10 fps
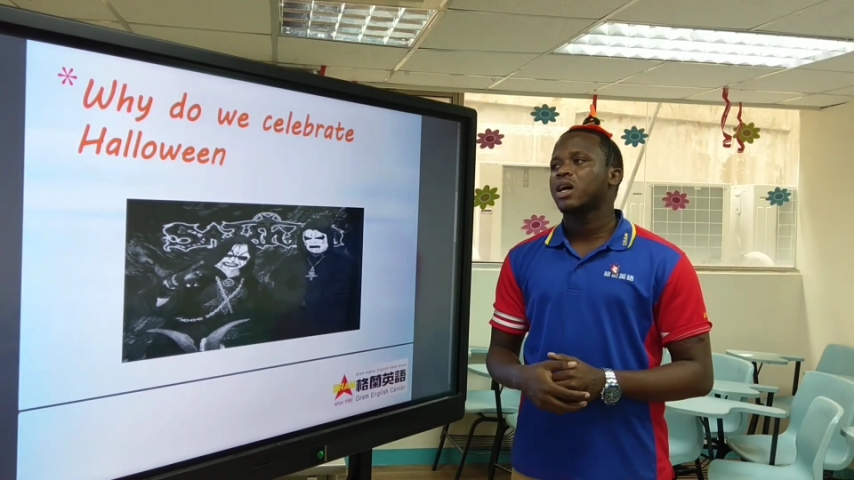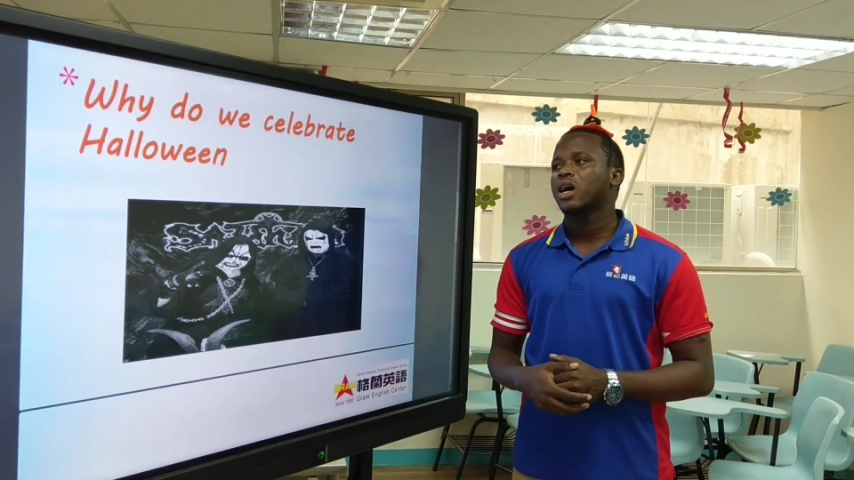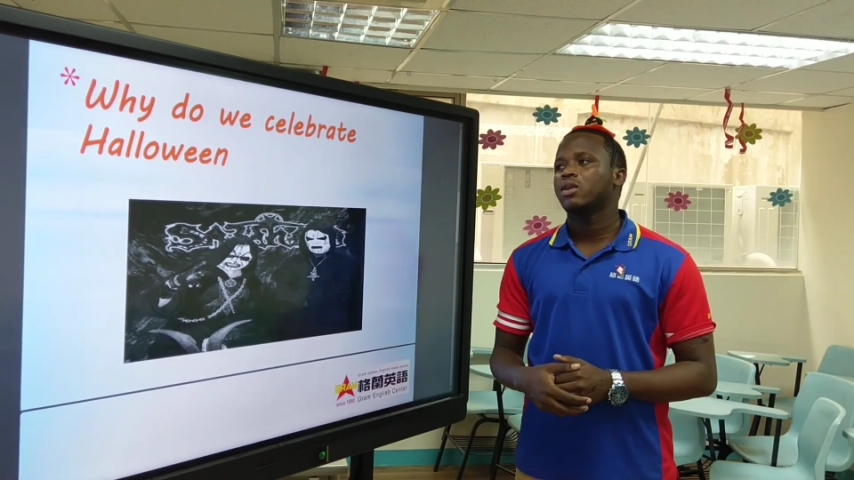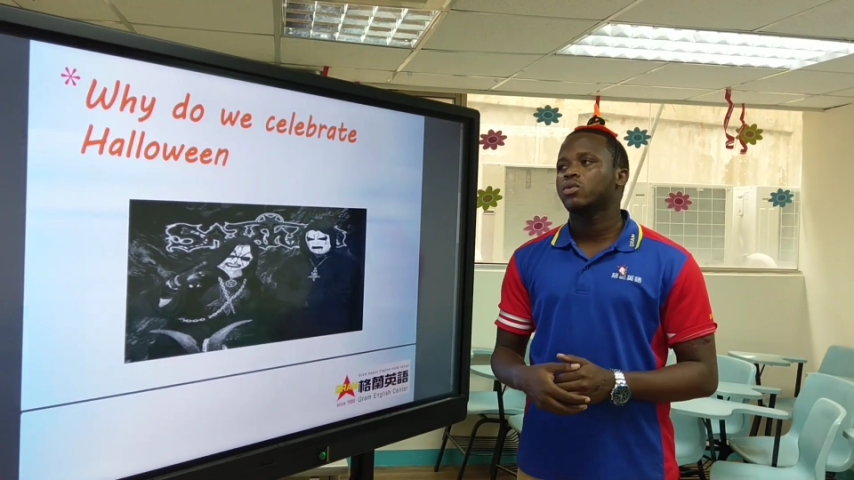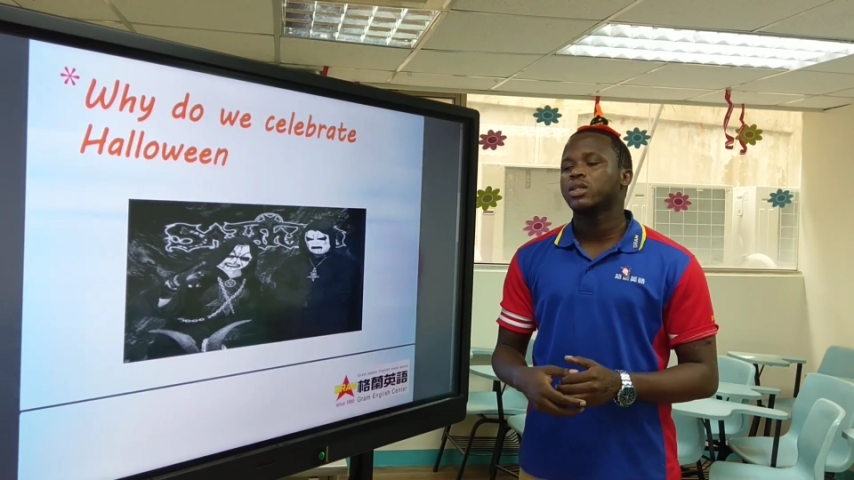
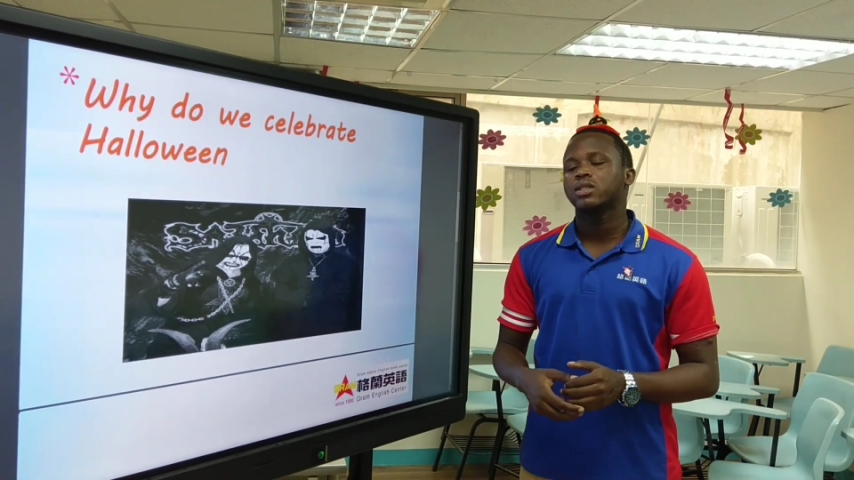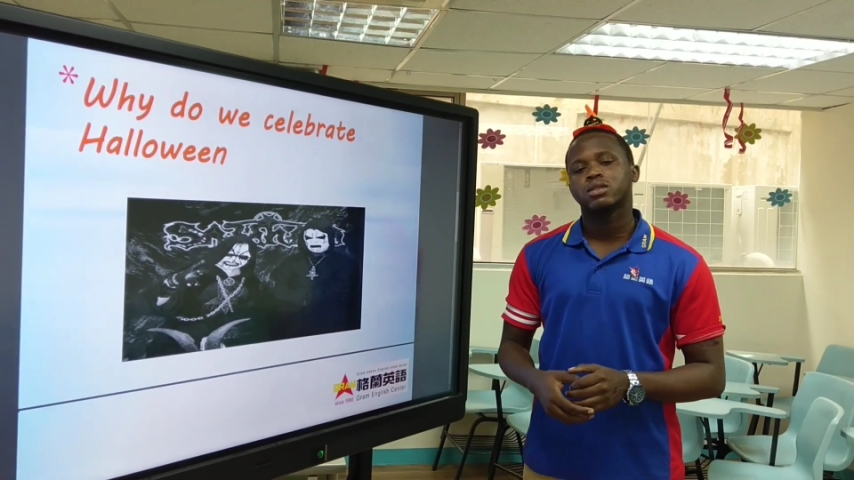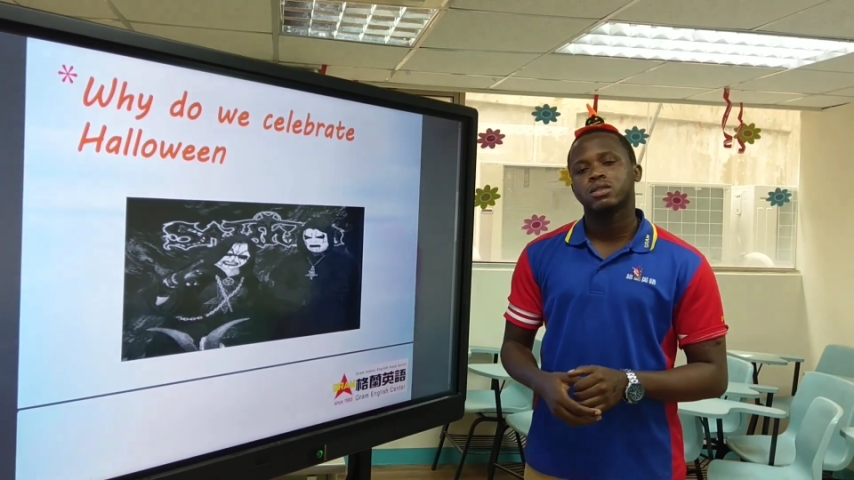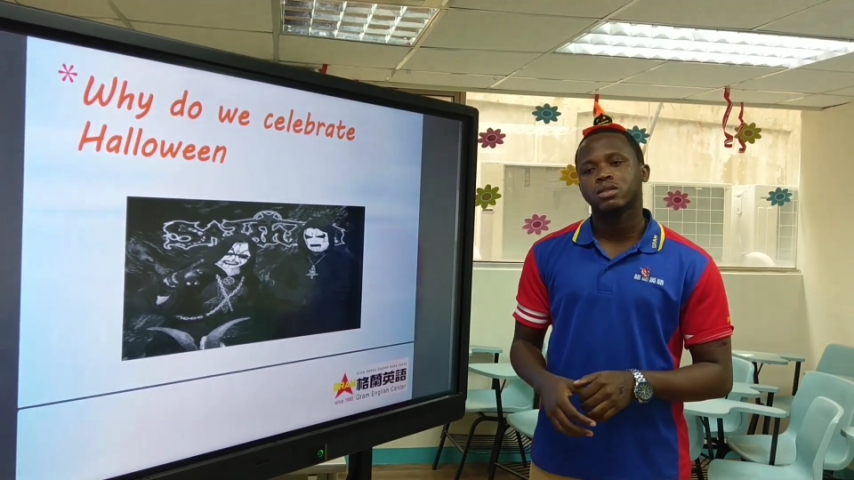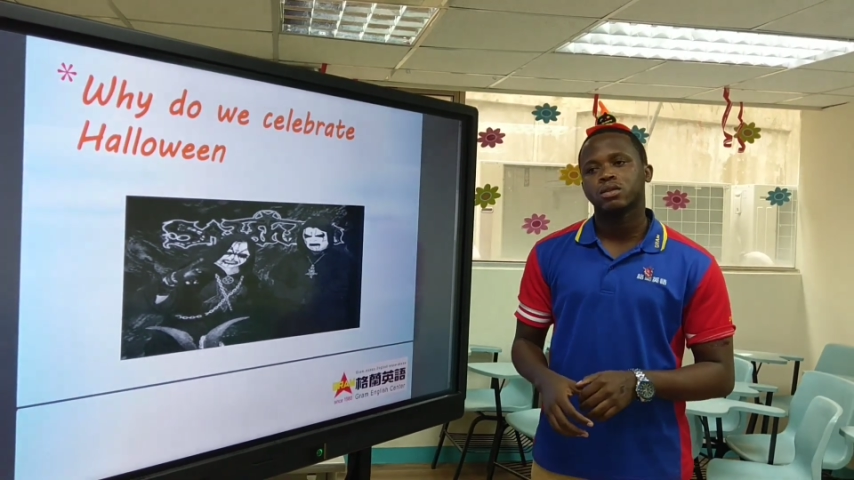Halloween?
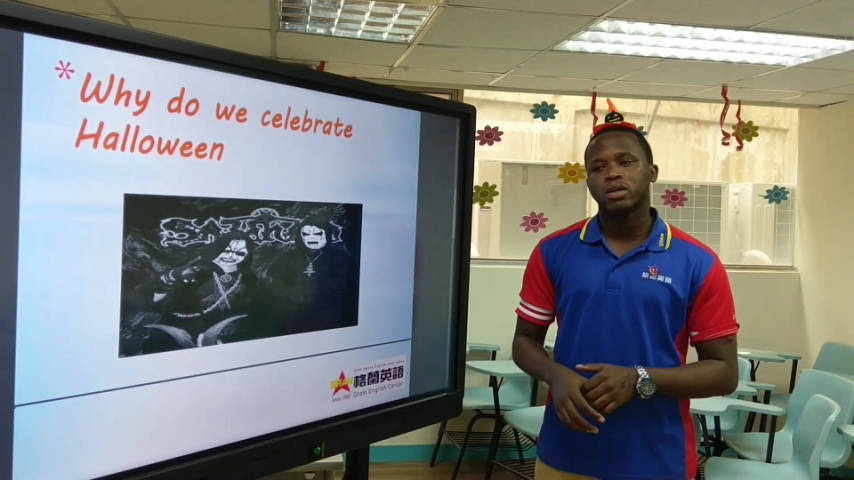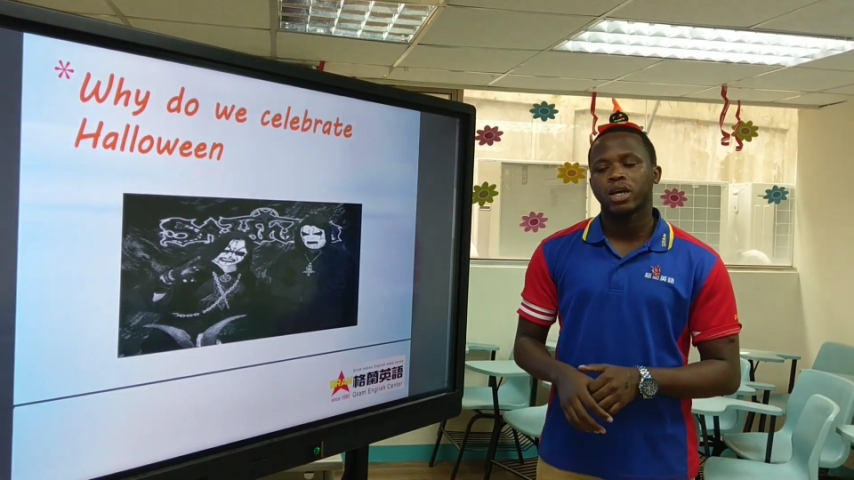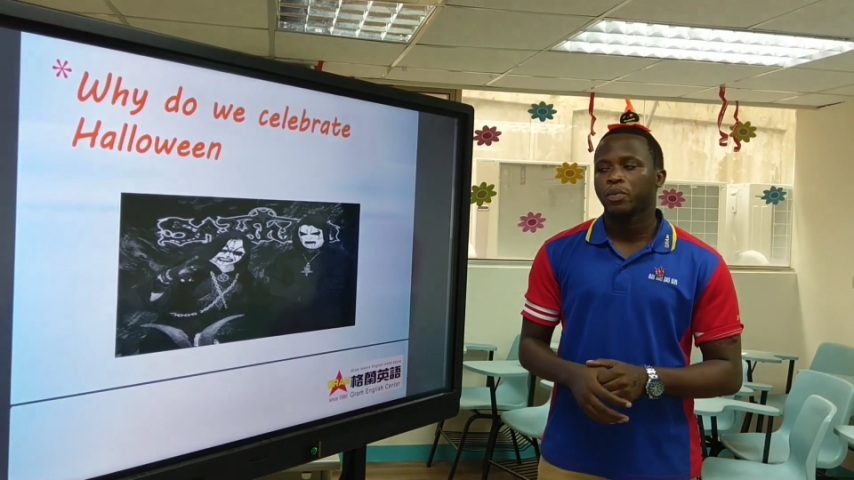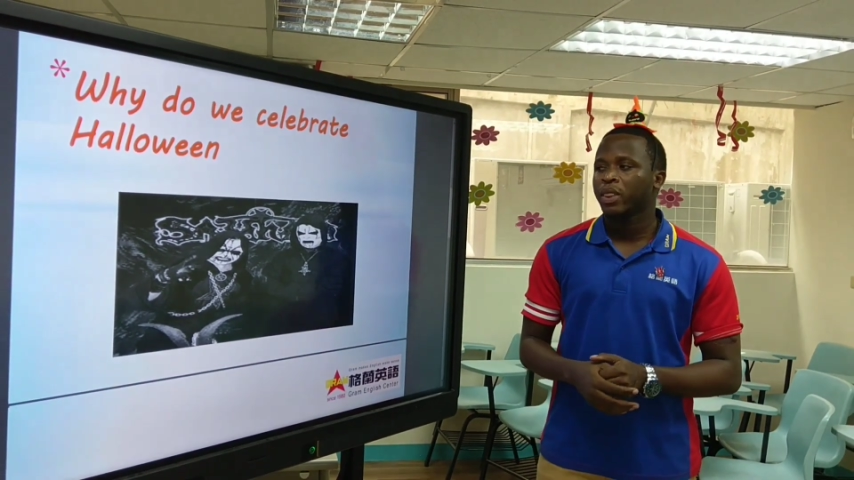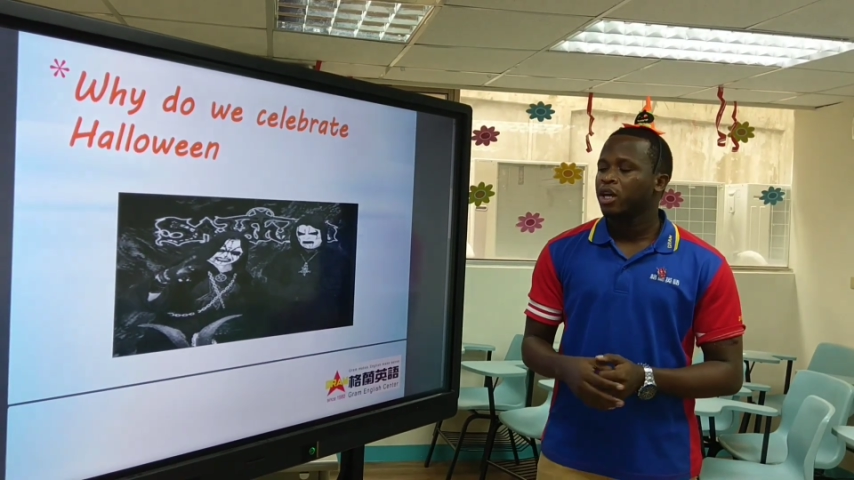
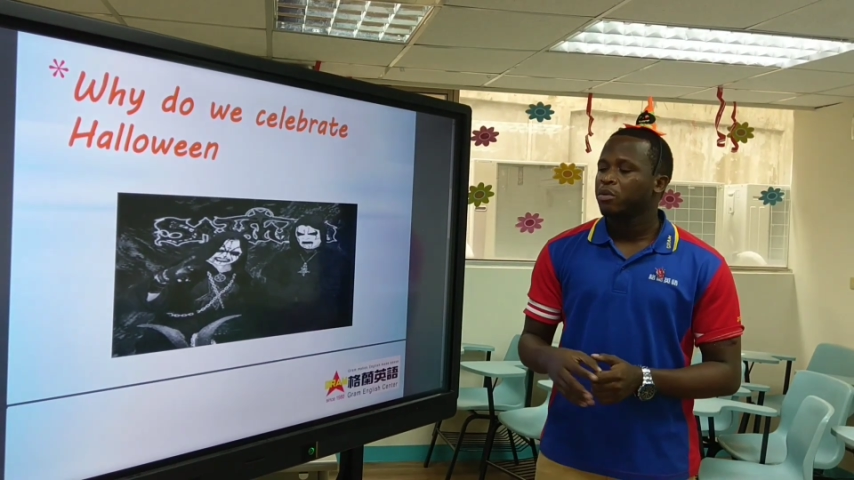Okay,